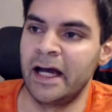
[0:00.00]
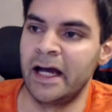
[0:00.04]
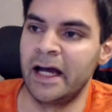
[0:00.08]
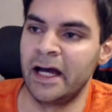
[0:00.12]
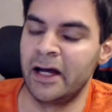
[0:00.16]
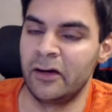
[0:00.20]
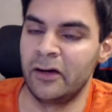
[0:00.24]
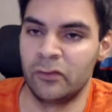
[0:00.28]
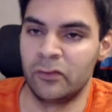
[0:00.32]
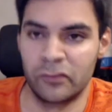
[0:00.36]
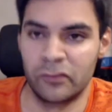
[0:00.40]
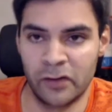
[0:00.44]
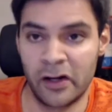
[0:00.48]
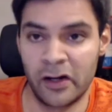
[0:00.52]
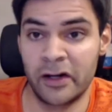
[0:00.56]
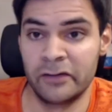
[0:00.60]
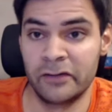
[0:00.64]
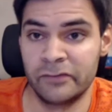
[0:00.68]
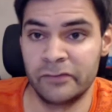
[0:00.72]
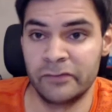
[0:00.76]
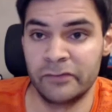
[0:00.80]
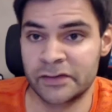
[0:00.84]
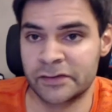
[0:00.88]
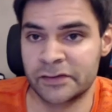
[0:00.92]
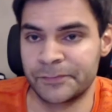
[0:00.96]
or a high
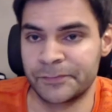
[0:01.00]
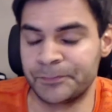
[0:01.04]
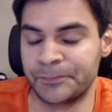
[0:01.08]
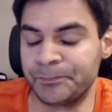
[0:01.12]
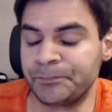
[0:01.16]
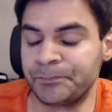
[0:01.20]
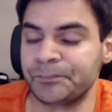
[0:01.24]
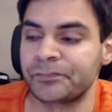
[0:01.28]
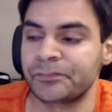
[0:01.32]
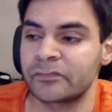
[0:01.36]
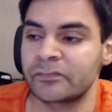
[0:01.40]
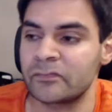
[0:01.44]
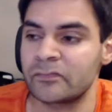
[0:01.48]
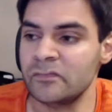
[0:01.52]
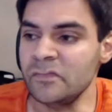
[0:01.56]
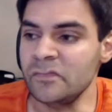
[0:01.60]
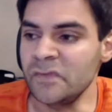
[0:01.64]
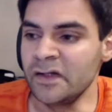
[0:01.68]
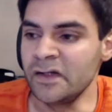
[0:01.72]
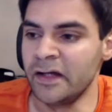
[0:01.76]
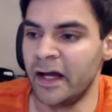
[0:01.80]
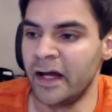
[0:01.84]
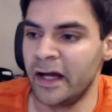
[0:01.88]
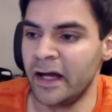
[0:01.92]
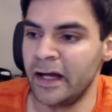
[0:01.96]
risk.
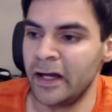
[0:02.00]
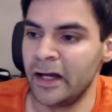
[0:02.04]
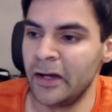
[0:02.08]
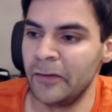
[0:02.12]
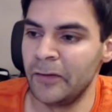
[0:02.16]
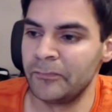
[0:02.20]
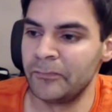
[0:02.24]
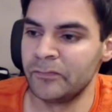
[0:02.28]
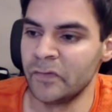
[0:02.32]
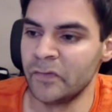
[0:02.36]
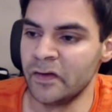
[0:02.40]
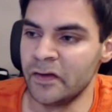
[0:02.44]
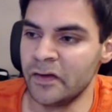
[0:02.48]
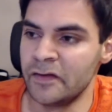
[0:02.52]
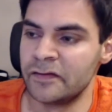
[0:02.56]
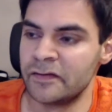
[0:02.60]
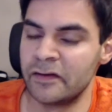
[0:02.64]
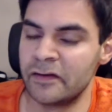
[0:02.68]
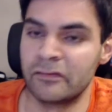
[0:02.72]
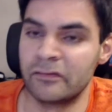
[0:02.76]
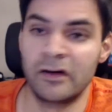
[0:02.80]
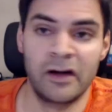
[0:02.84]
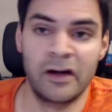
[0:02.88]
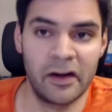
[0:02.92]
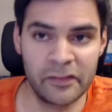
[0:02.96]

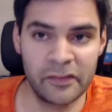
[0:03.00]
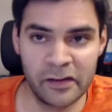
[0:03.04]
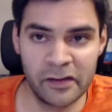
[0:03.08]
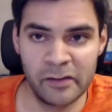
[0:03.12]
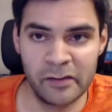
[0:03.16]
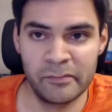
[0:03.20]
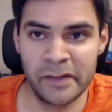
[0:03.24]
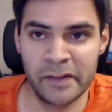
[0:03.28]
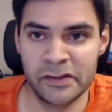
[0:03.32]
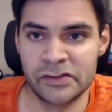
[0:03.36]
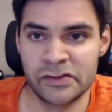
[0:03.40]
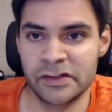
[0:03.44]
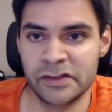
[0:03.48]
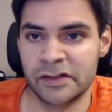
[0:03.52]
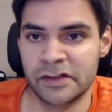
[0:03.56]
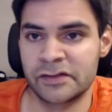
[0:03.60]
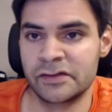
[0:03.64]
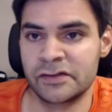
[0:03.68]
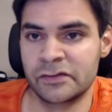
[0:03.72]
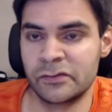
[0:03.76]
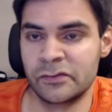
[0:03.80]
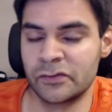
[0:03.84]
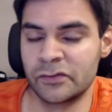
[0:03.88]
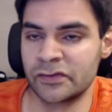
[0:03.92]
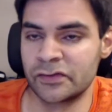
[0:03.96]
There are other metrics, of
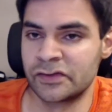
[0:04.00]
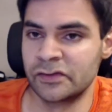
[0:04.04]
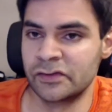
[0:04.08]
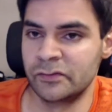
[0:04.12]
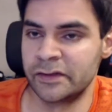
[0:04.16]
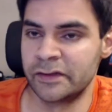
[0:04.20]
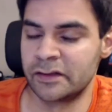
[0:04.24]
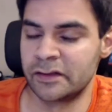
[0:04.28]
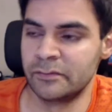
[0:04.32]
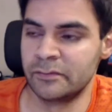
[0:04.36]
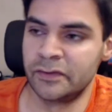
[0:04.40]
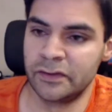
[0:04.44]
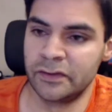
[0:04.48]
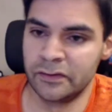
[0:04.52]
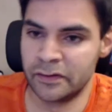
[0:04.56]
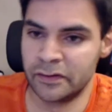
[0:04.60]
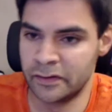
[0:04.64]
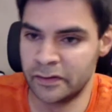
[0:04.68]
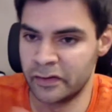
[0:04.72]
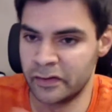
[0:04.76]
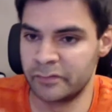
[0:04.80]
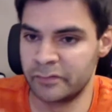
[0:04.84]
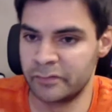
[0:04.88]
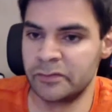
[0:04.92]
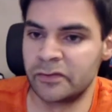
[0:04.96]
course, that we compute and
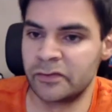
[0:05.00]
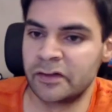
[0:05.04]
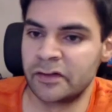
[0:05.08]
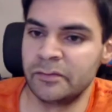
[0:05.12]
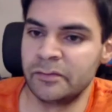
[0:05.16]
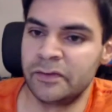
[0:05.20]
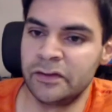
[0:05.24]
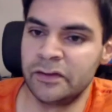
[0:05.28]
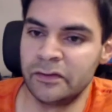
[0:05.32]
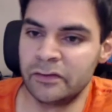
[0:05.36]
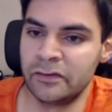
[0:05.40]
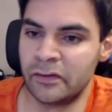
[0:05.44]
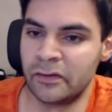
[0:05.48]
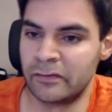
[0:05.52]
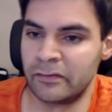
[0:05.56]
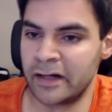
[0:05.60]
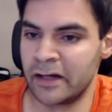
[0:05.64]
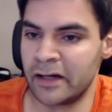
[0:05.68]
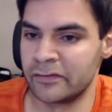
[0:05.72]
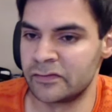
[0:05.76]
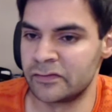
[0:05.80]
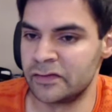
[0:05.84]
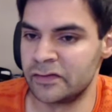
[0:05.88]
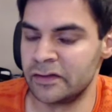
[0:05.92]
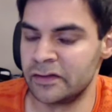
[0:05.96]
other people compute
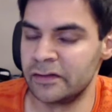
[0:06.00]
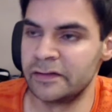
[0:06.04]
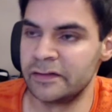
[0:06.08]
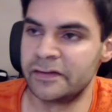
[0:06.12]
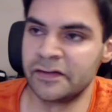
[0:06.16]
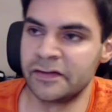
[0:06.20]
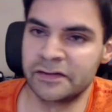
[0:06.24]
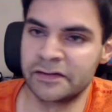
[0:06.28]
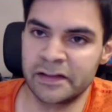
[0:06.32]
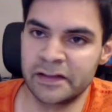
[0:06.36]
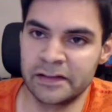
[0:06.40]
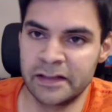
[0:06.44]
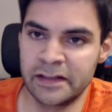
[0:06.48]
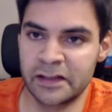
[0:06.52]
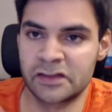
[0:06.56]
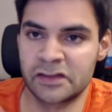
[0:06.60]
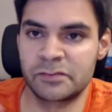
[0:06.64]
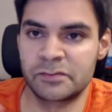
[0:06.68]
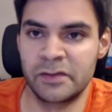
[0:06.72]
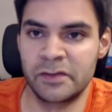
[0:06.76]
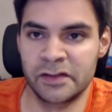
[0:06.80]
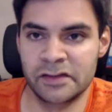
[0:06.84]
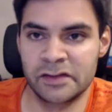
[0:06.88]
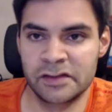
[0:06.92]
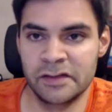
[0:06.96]
around, you know, things like leg
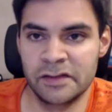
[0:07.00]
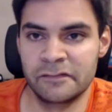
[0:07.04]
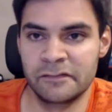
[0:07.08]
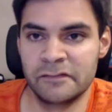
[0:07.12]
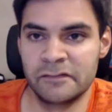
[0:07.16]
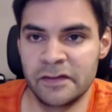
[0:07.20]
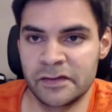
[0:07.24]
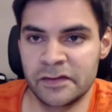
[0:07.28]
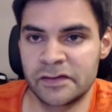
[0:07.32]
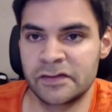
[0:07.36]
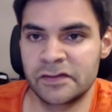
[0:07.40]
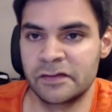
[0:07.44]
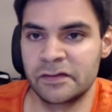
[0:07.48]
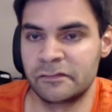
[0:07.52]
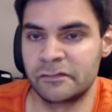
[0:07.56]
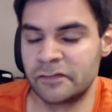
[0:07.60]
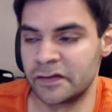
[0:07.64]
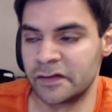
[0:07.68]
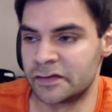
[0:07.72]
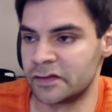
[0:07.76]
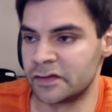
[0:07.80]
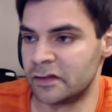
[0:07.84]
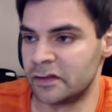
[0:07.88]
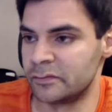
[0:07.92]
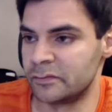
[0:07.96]
spring stiffness, for
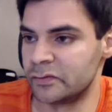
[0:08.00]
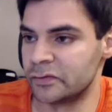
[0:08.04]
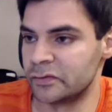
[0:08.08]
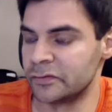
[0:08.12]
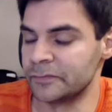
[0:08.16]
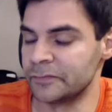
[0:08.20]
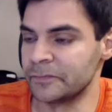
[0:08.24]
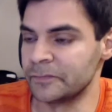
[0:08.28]
example.